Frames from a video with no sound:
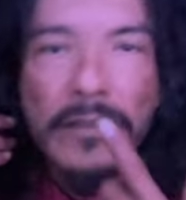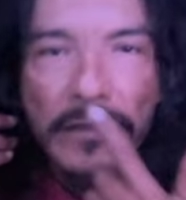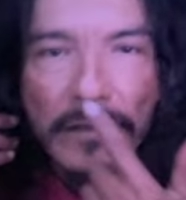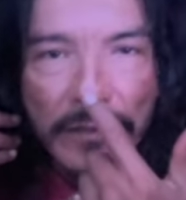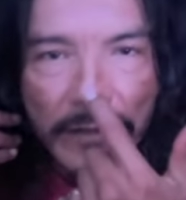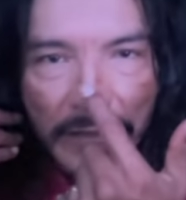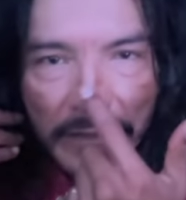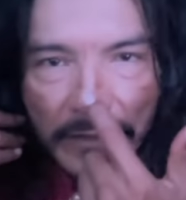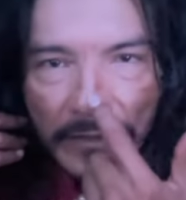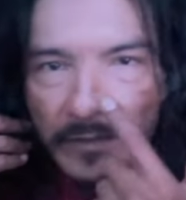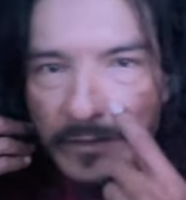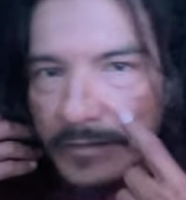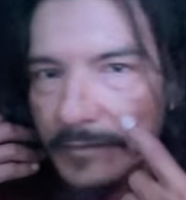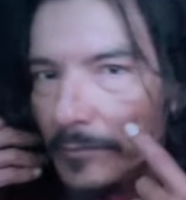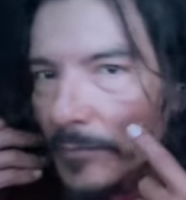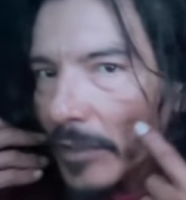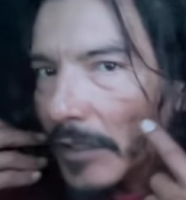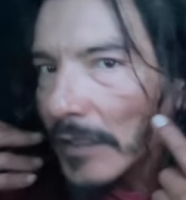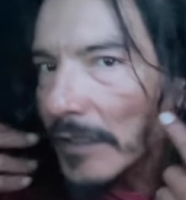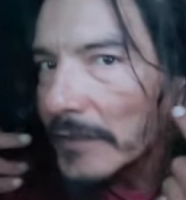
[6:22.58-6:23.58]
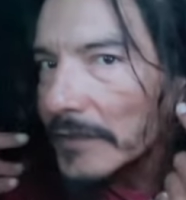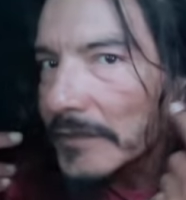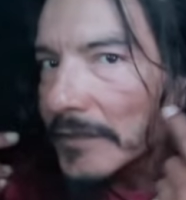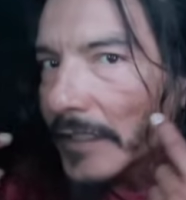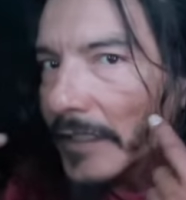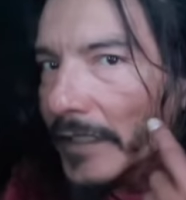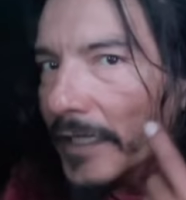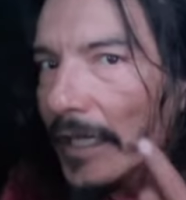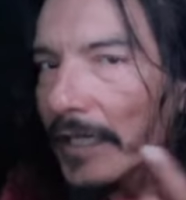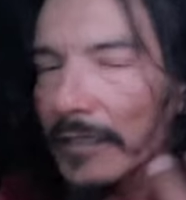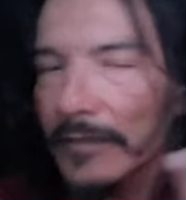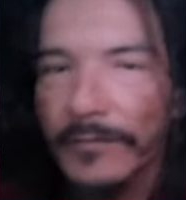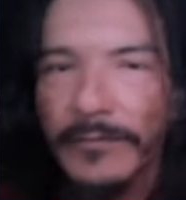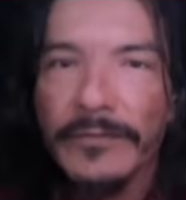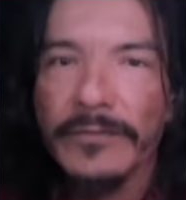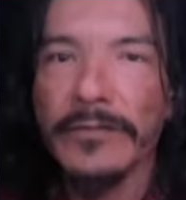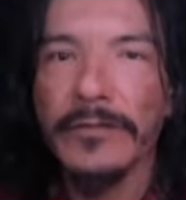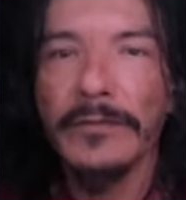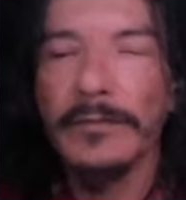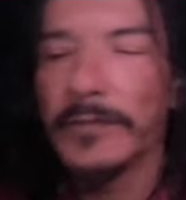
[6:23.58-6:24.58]
These marks, I got them
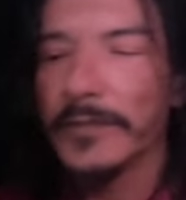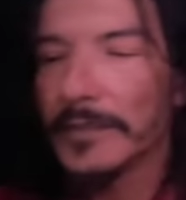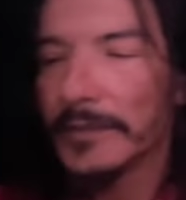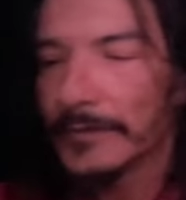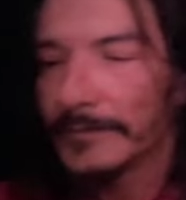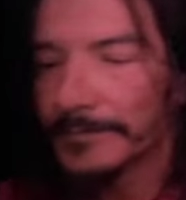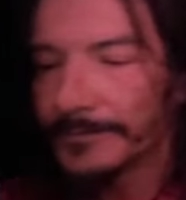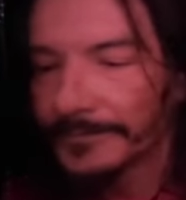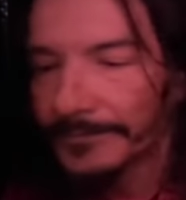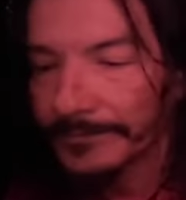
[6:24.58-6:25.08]
from,